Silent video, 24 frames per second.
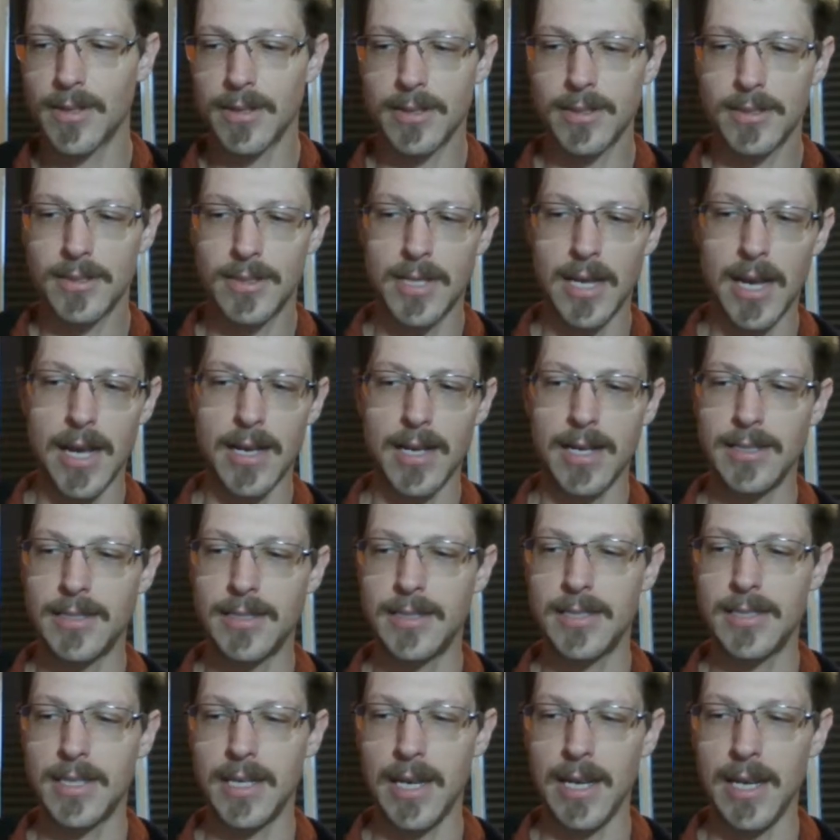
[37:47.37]
So yeah, it
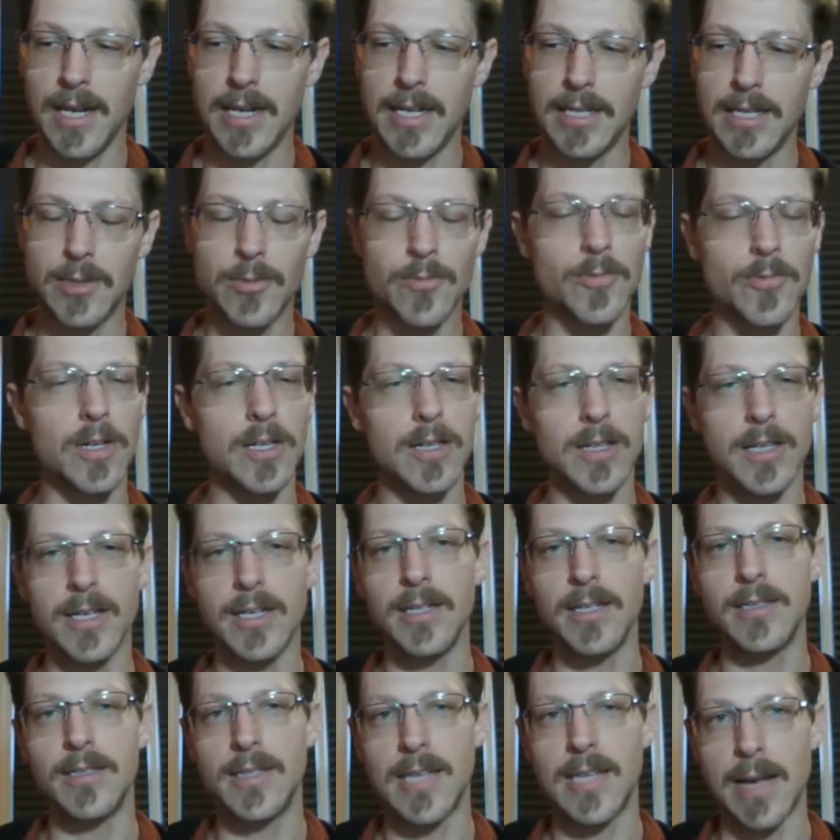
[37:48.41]
is
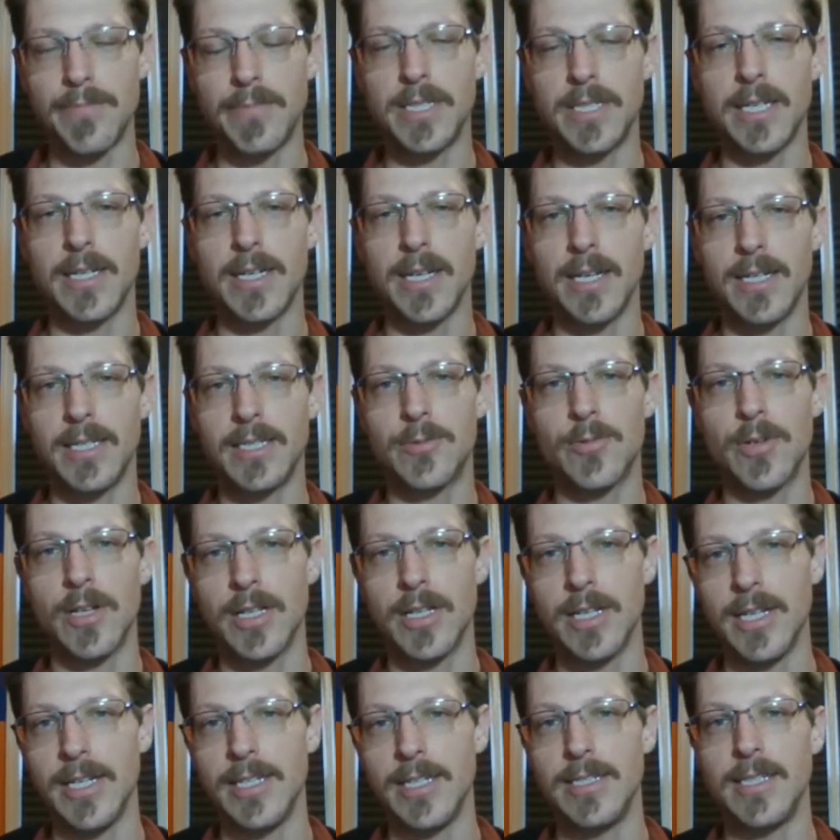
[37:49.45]
really tempting. It is
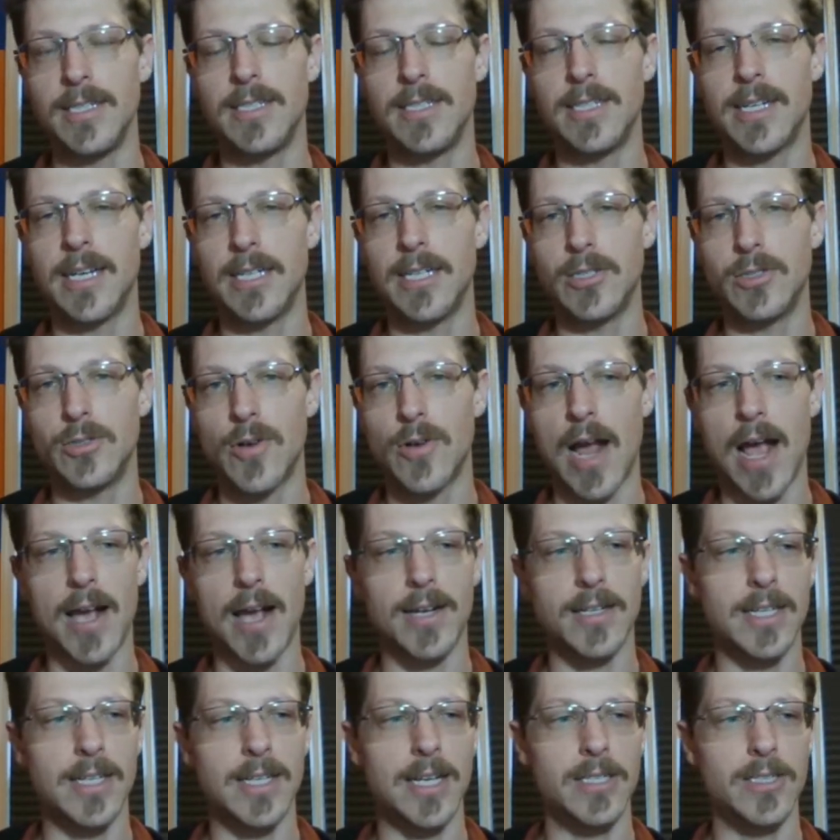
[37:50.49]
really easy to get
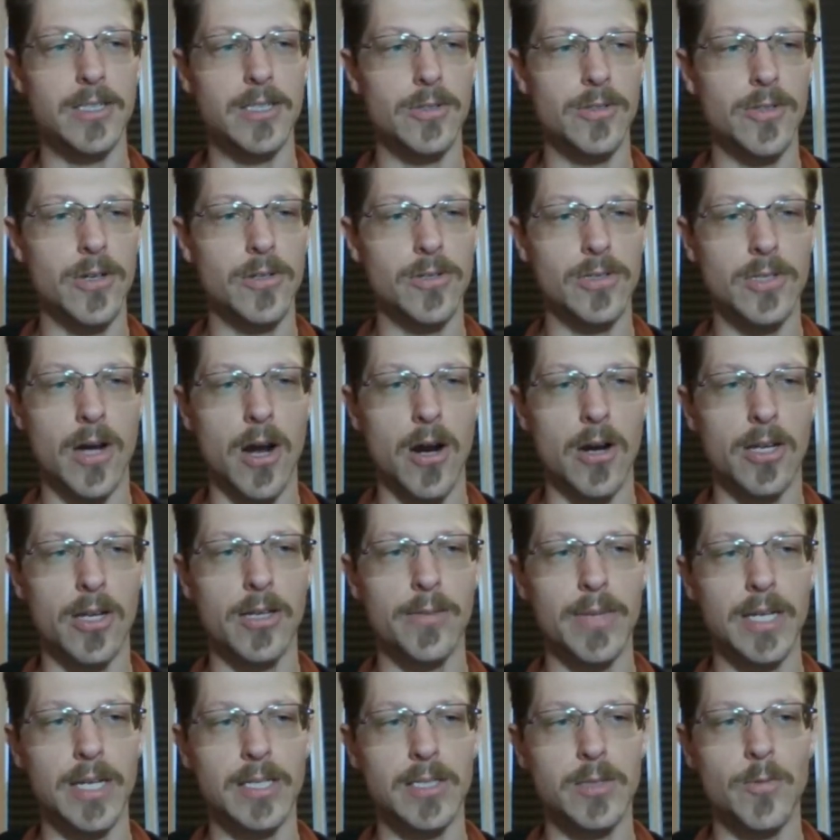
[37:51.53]
dragged into those
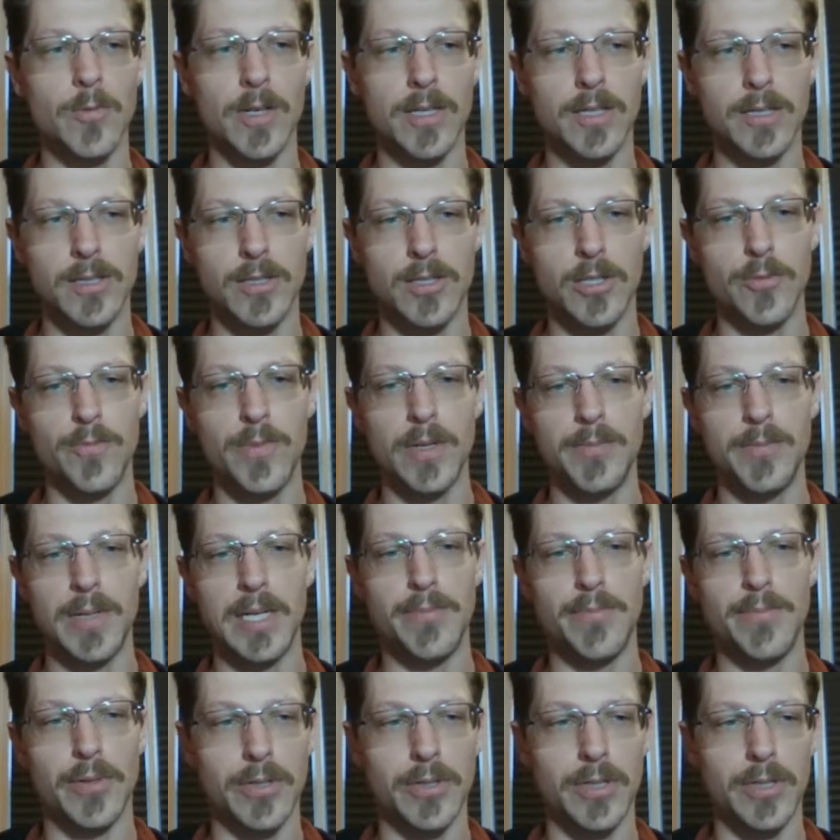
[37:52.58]
arguments with stupid
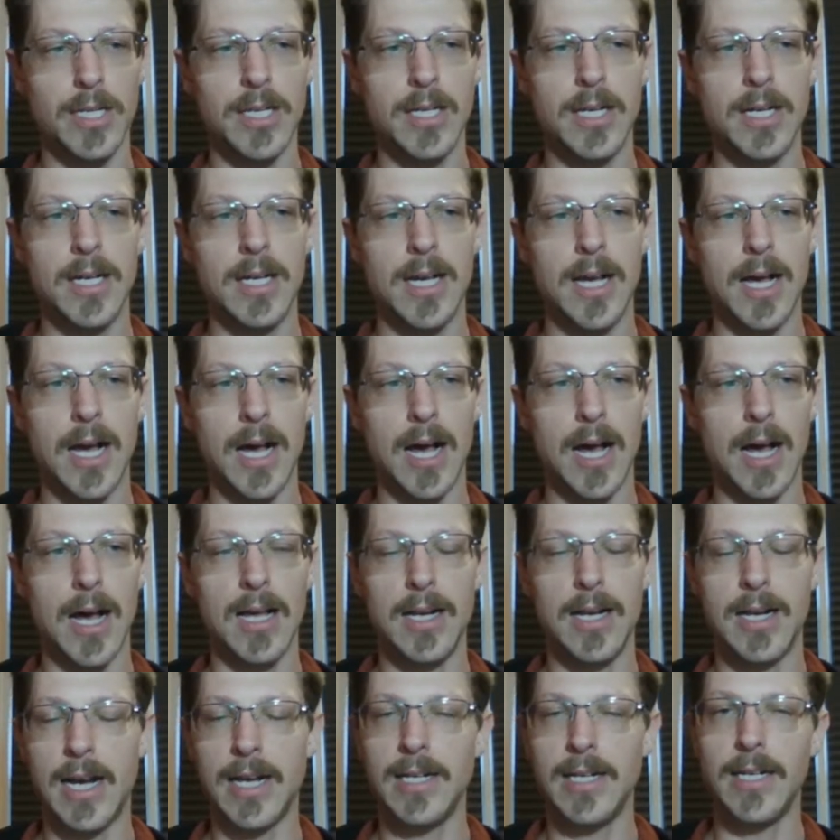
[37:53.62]
people.
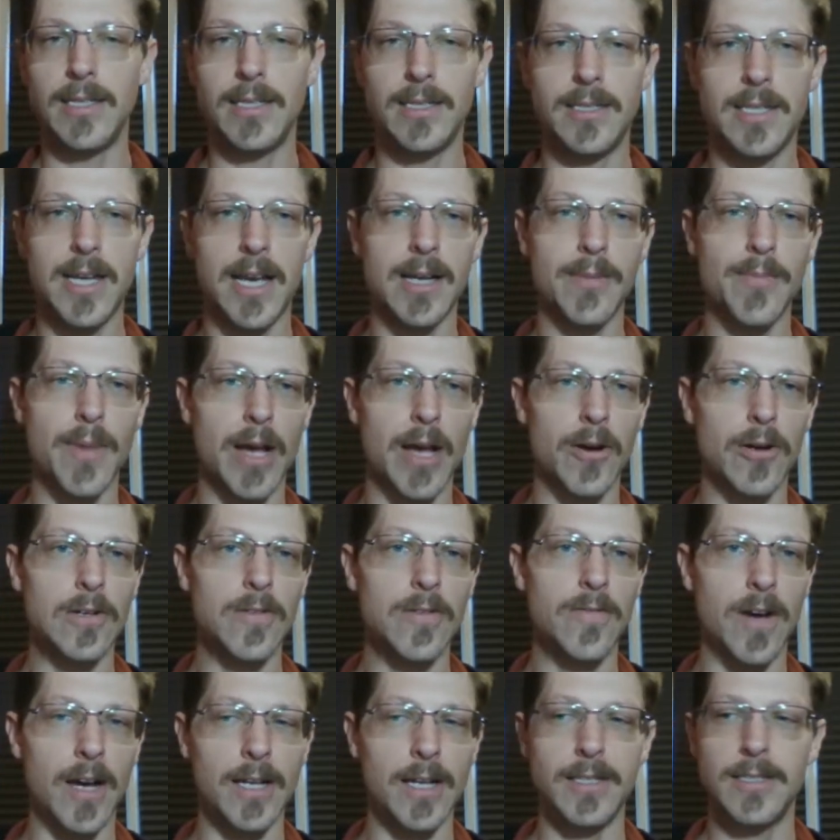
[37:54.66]
And I need to take my own
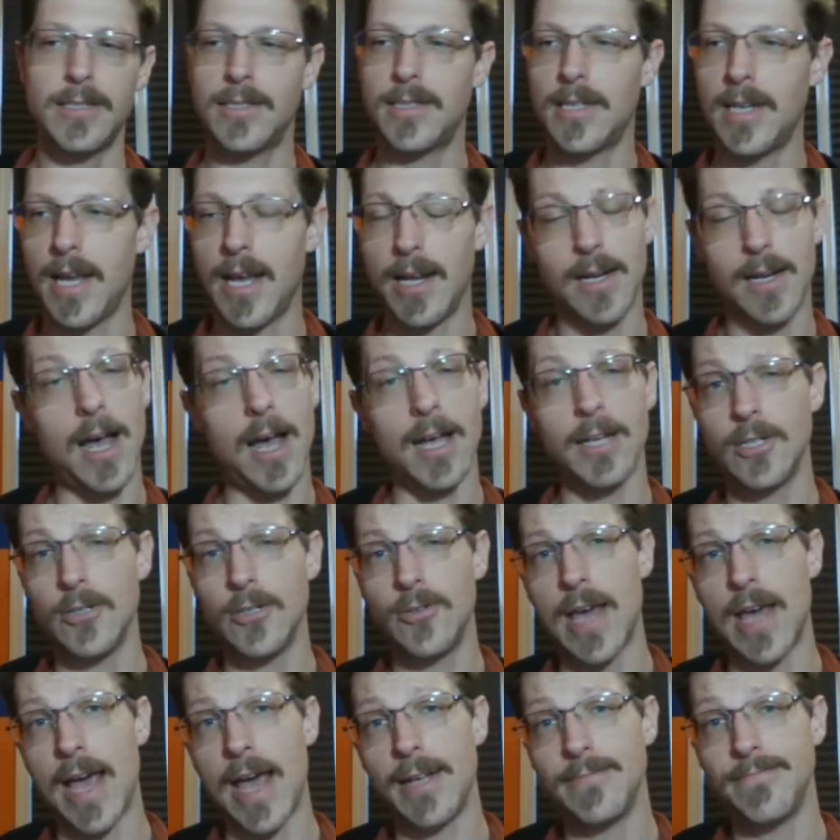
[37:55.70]
advice and not do
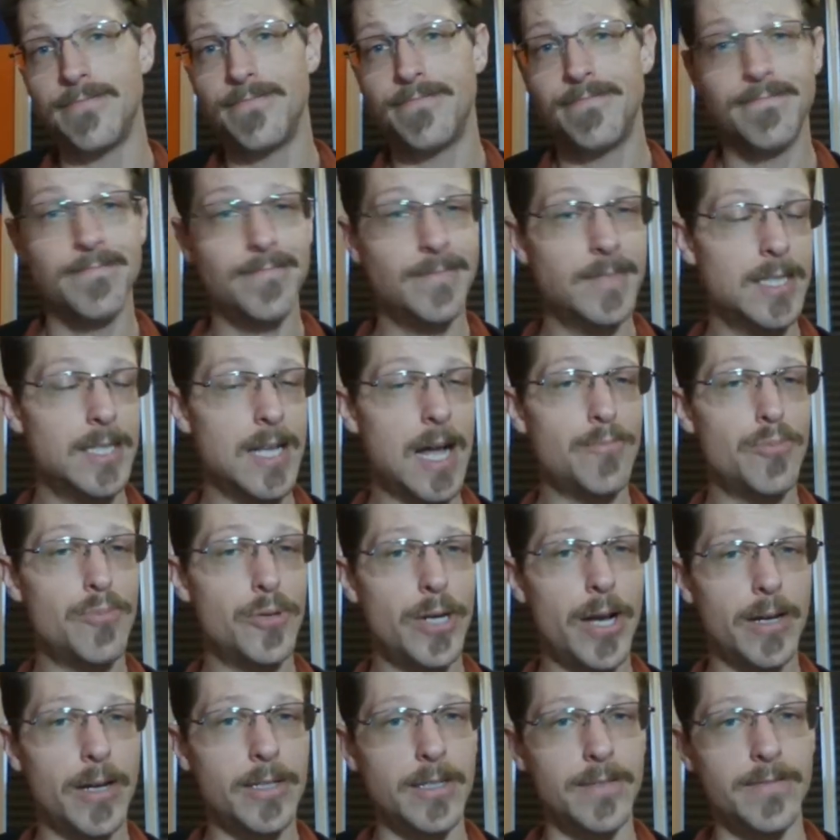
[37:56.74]
that. It's not
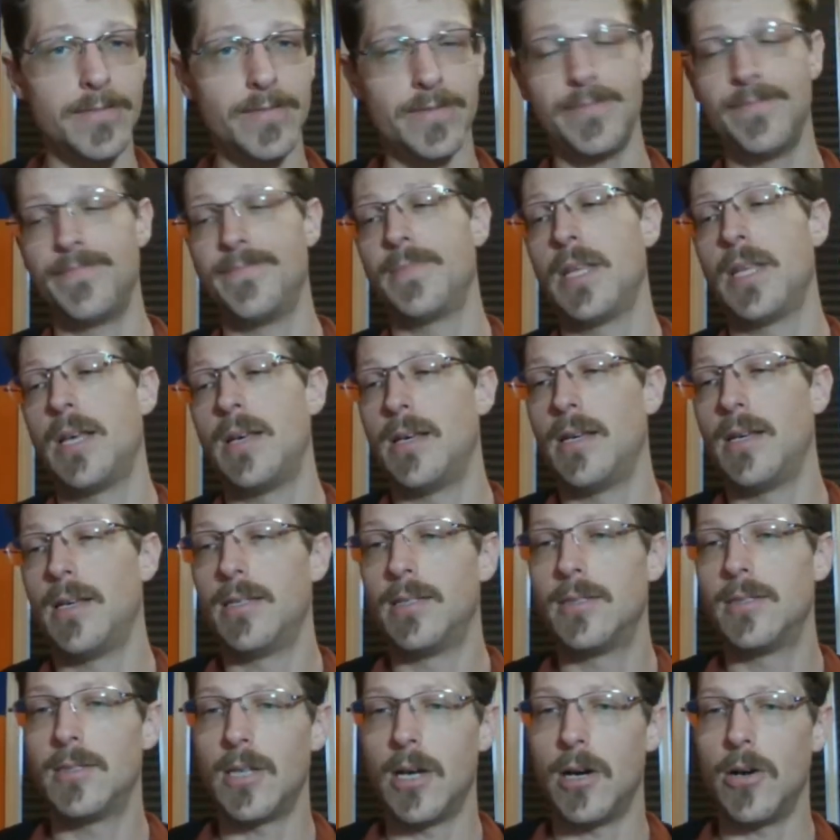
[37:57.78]
productive.
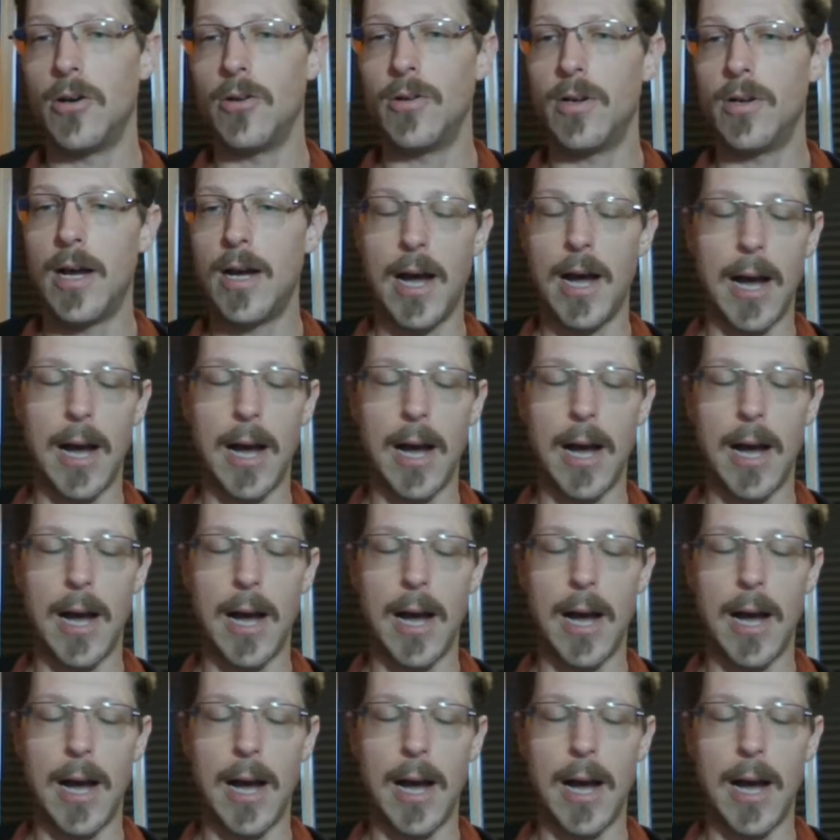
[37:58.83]
So